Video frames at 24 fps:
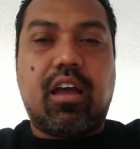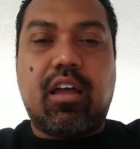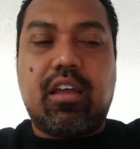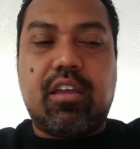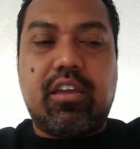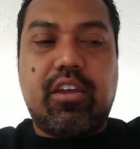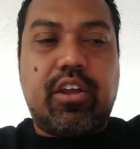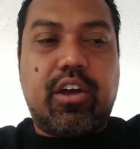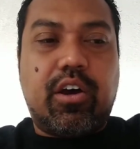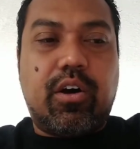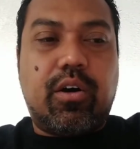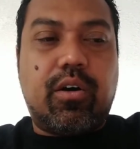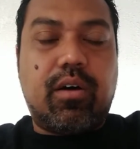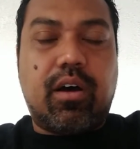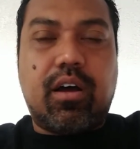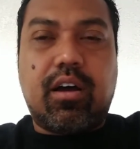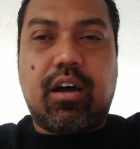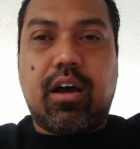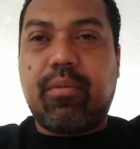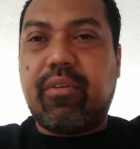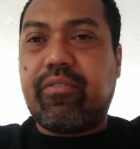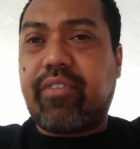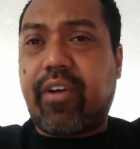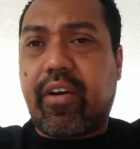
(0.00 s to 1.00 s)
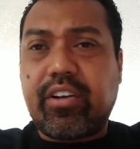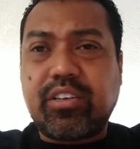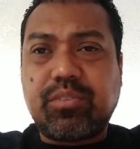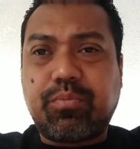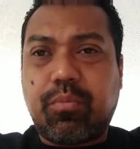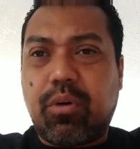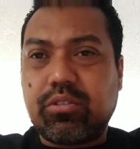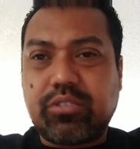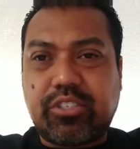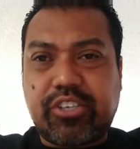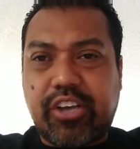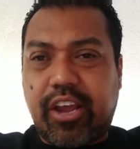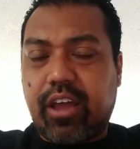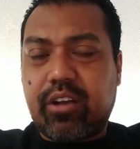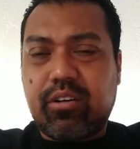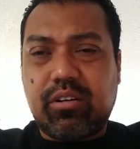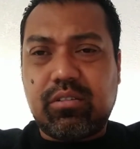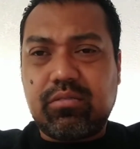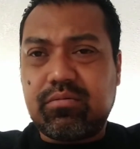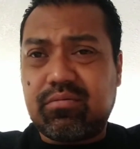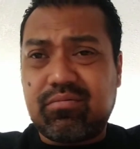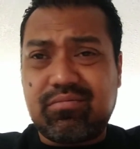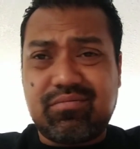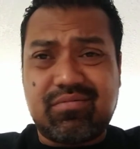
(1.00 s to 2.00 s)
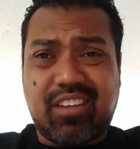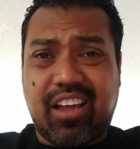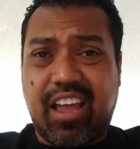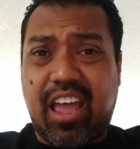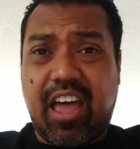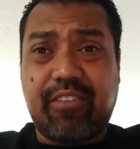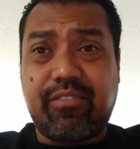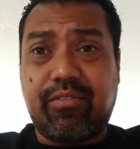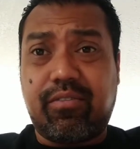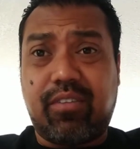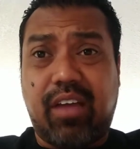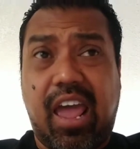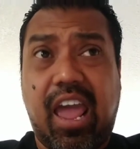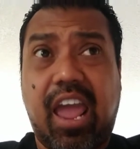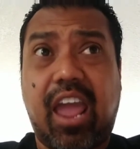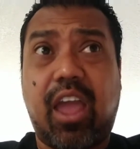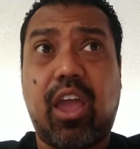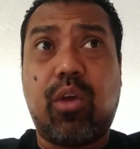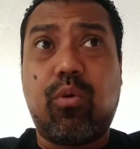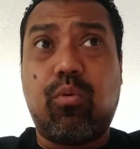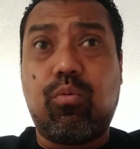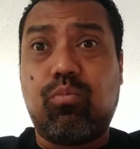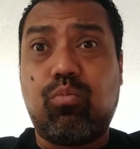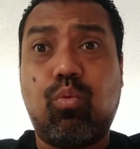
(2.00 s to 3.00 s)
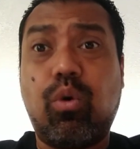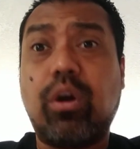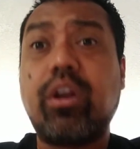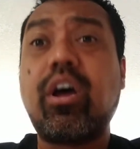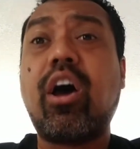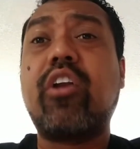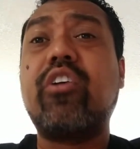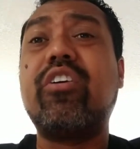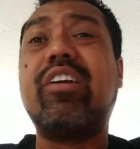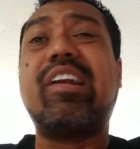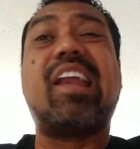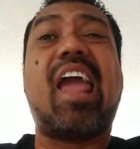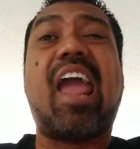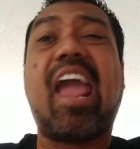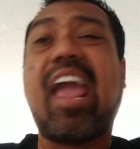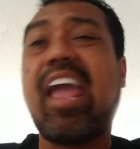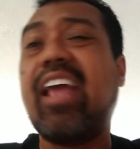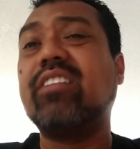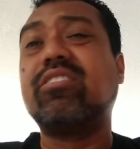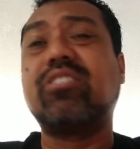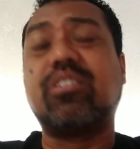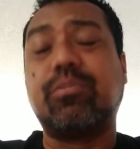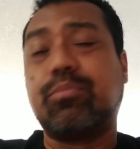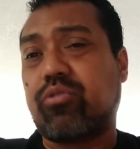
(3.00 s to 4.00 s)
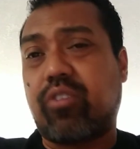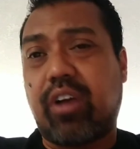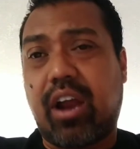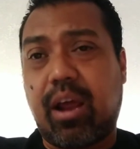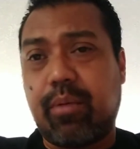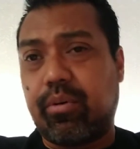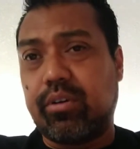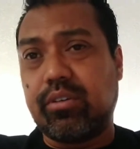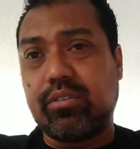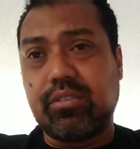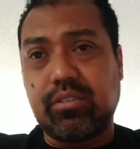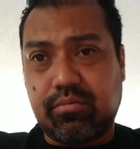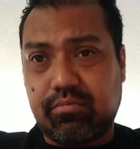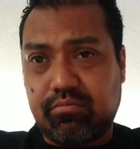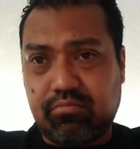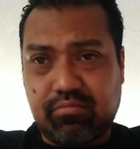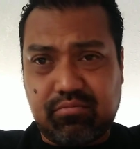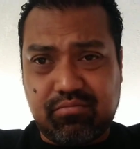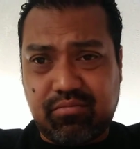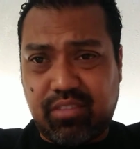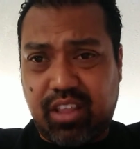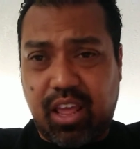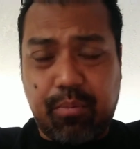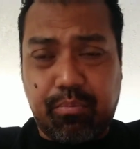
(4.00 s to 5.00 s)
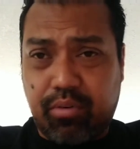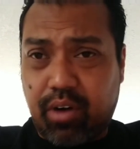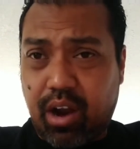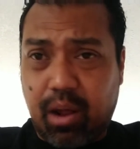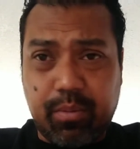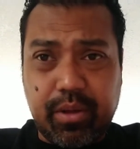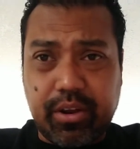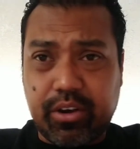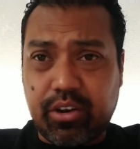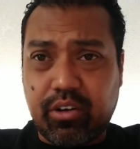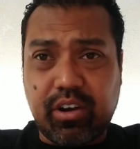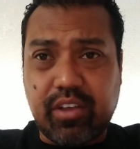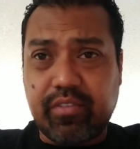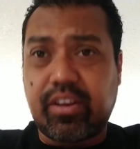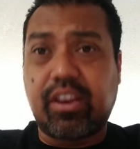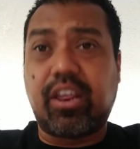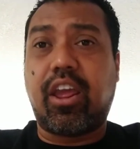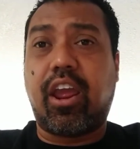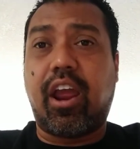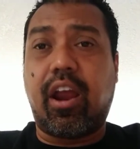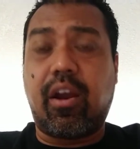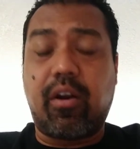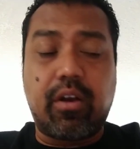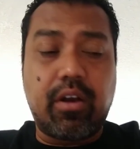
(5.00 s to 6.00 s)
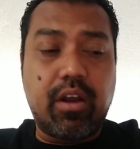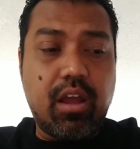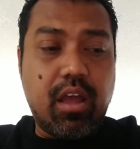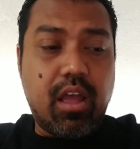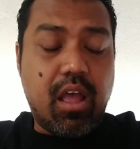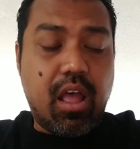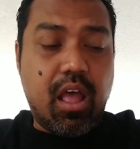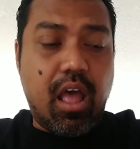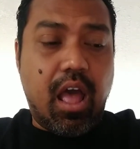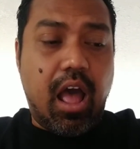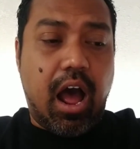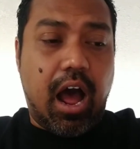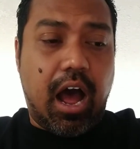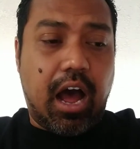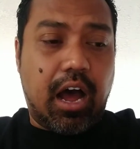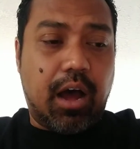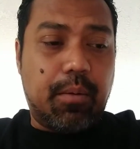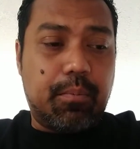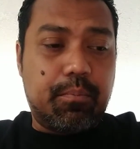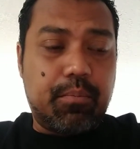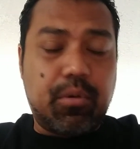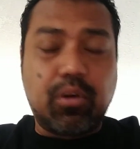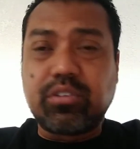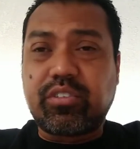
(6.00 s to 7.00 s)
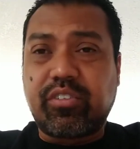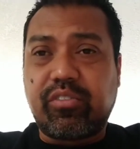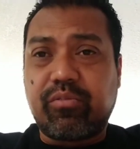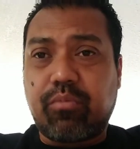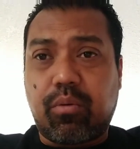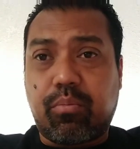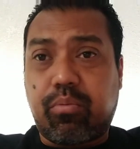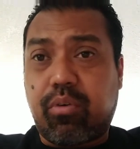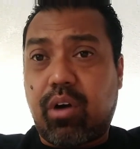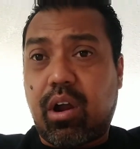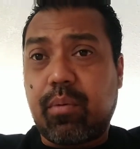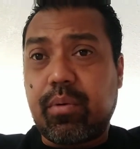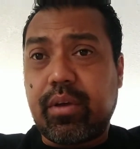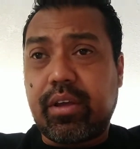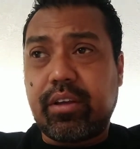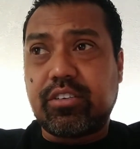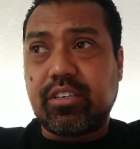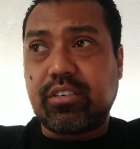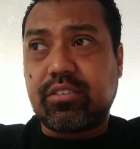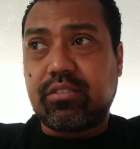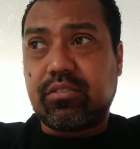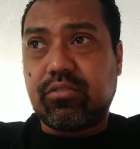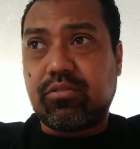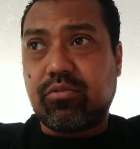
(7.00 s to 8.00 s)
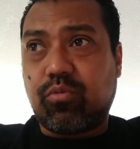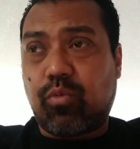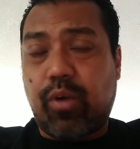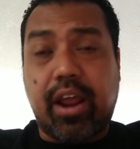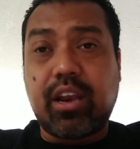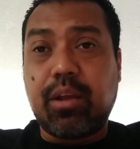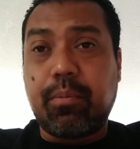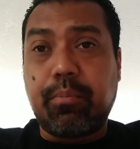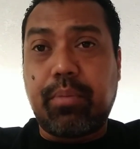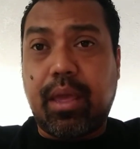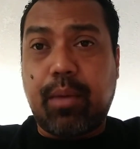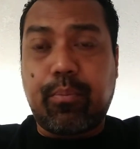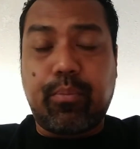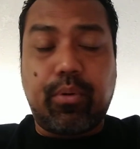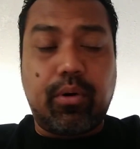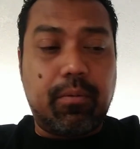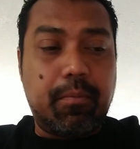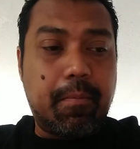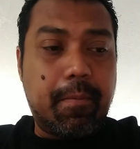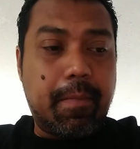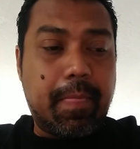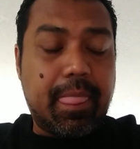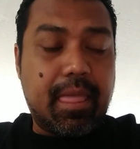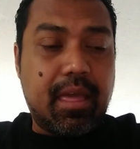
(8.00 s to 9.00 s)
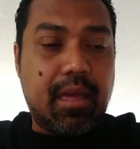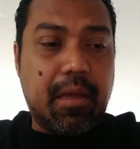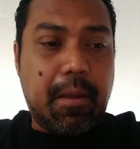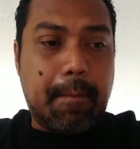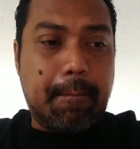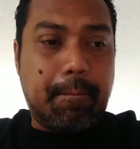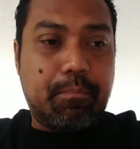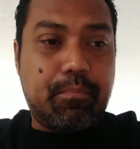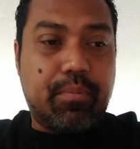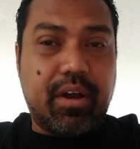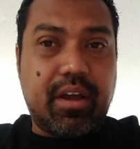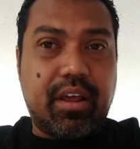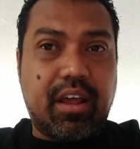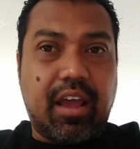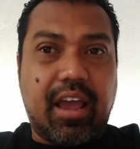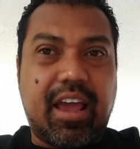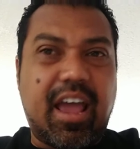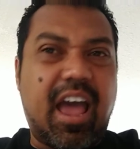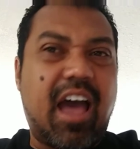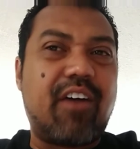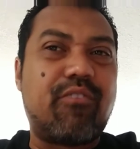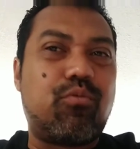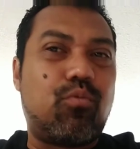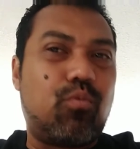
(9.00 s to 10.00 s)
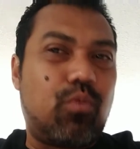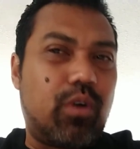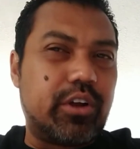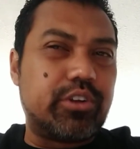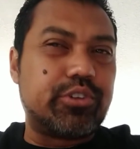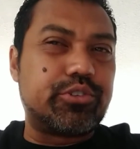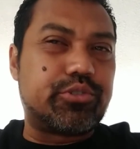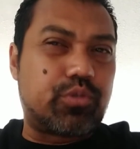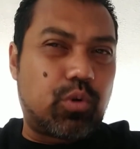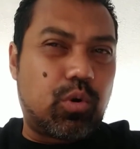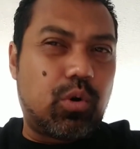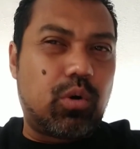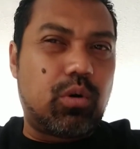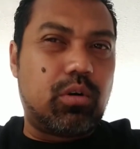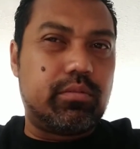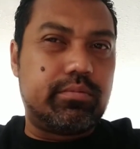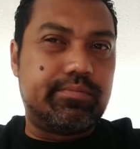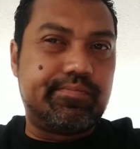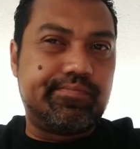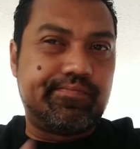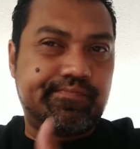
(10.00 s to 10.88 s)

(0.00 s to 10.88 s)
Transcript: you know, I'm a very small channel. I have 108 subscribers. They probably don't even care. Most of them are probably just random people. But I have one troll,